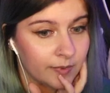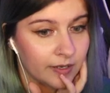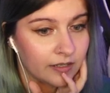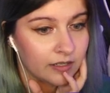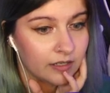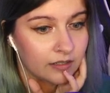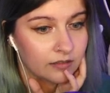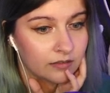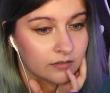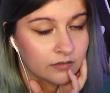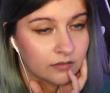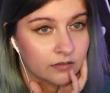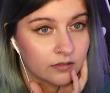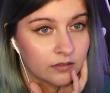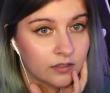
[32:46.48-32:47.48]
it?
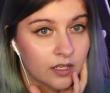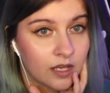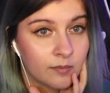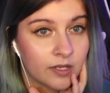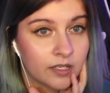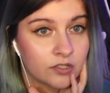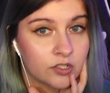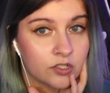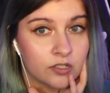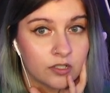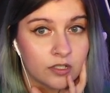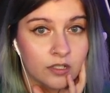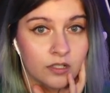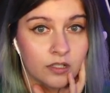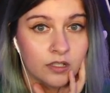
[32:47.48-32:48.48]
Not much.
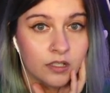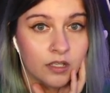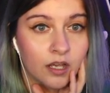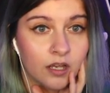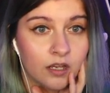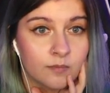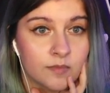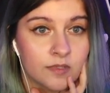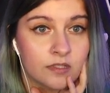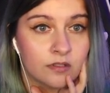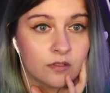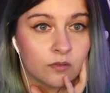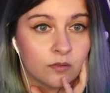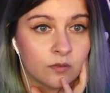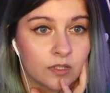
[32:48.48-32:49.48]

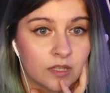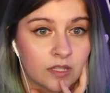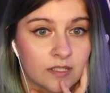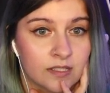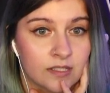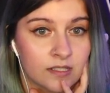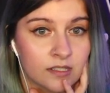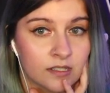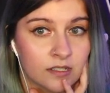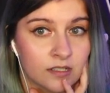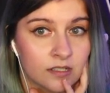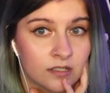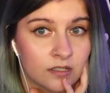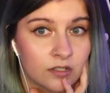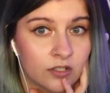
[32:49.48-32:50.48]
So this is
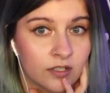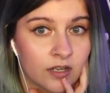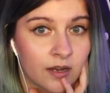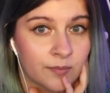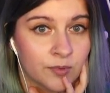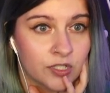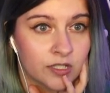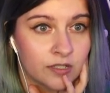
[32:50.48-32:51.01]
a good option.